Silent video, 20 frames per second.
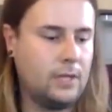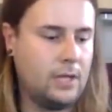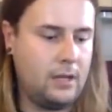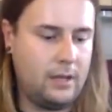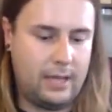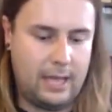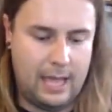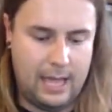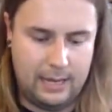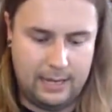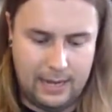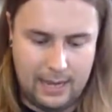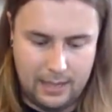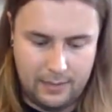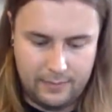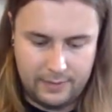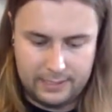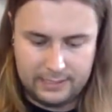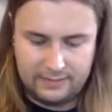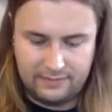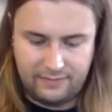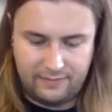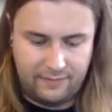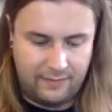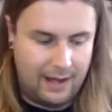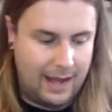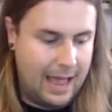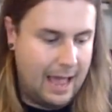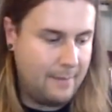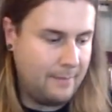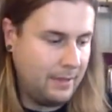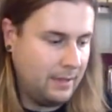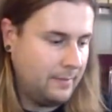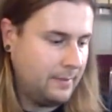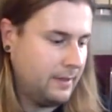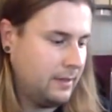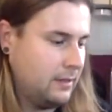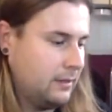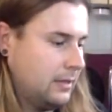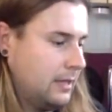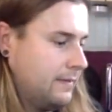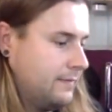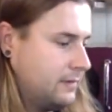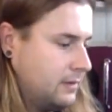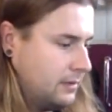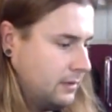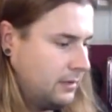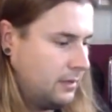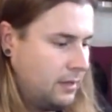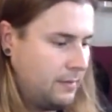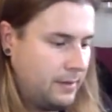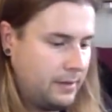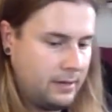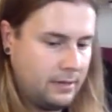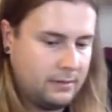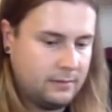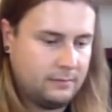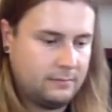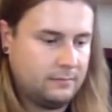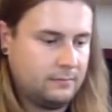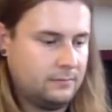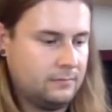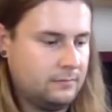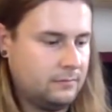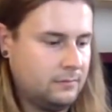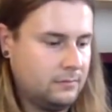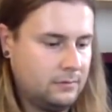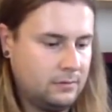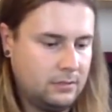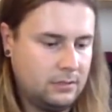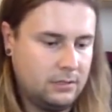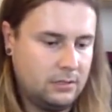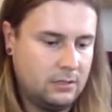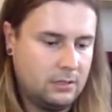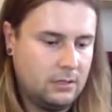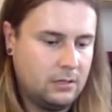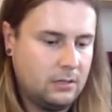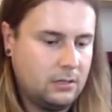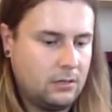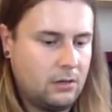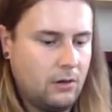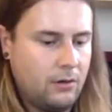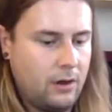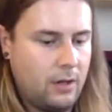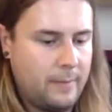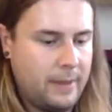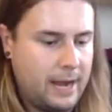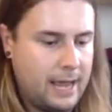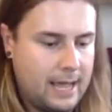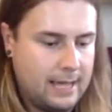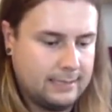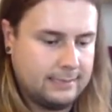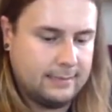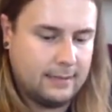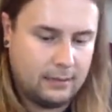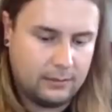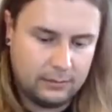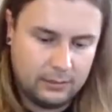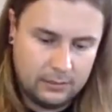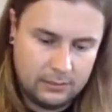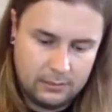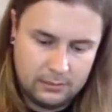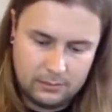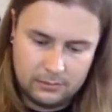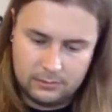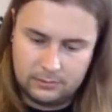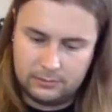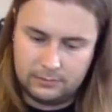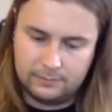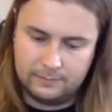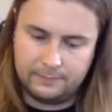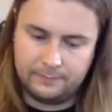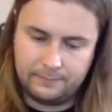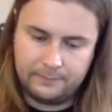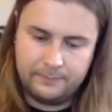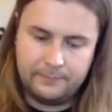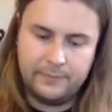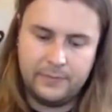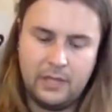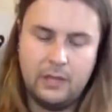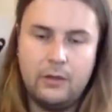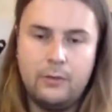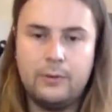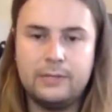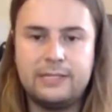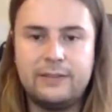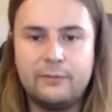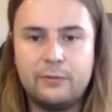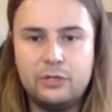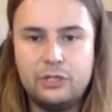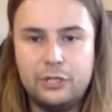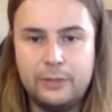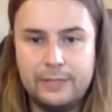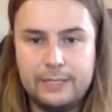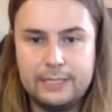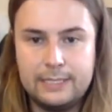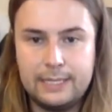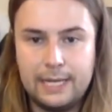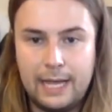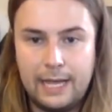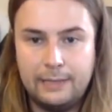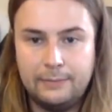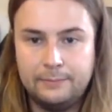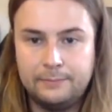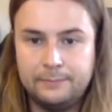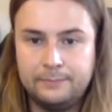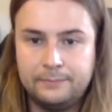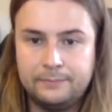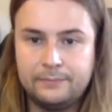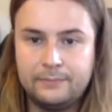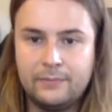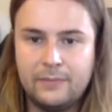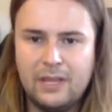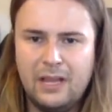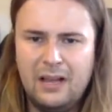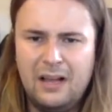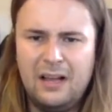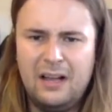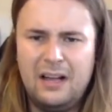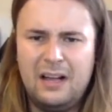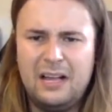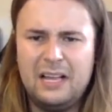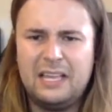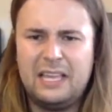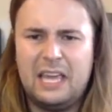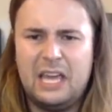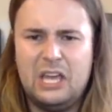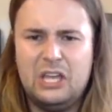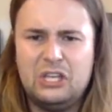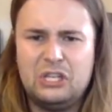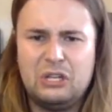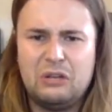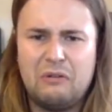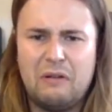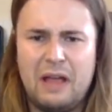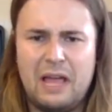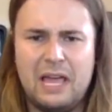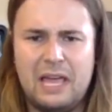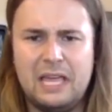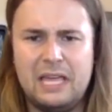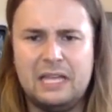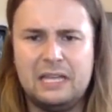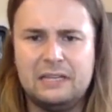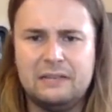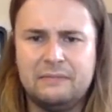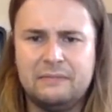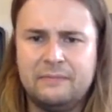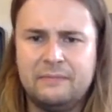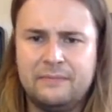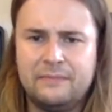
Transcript: Okay, now that it's flat, maybe I'll have another go at it. God, I'm an asshole. What's everyone doing today? Quiche Lorraine.